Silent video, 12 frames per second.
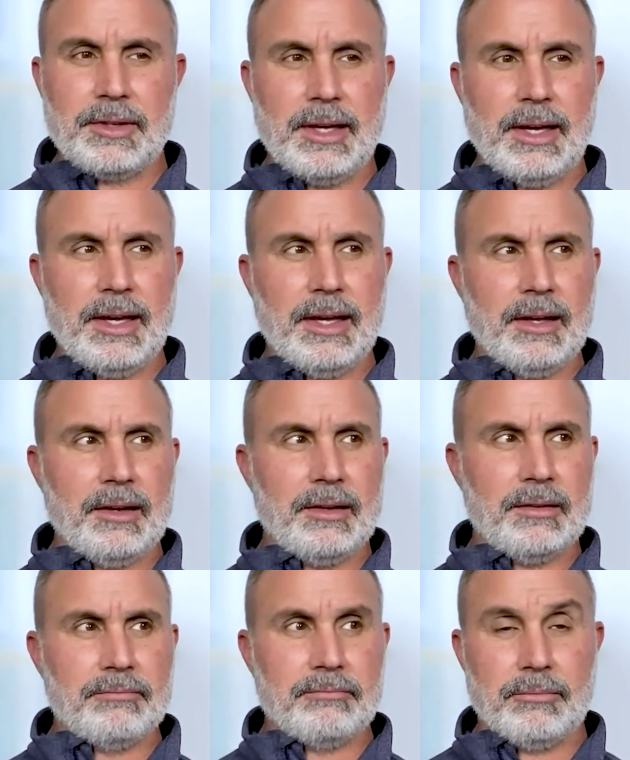
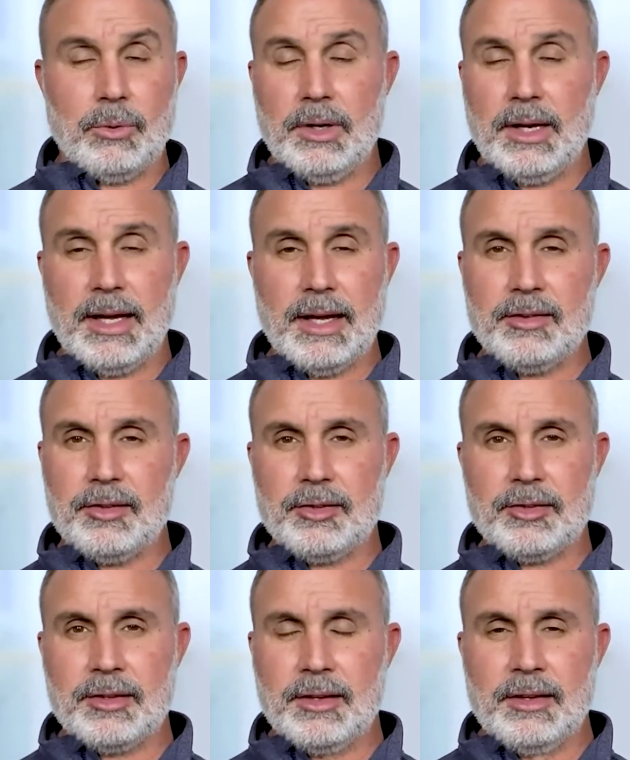And one day I
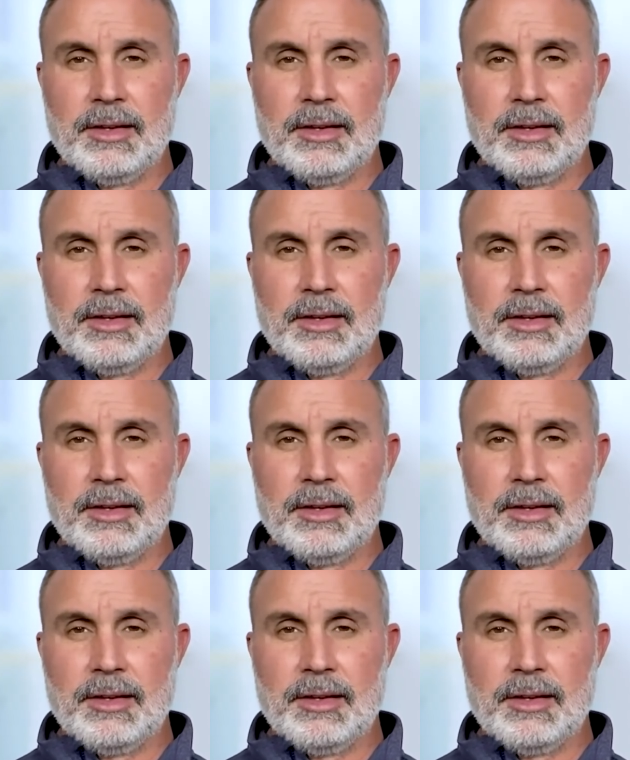just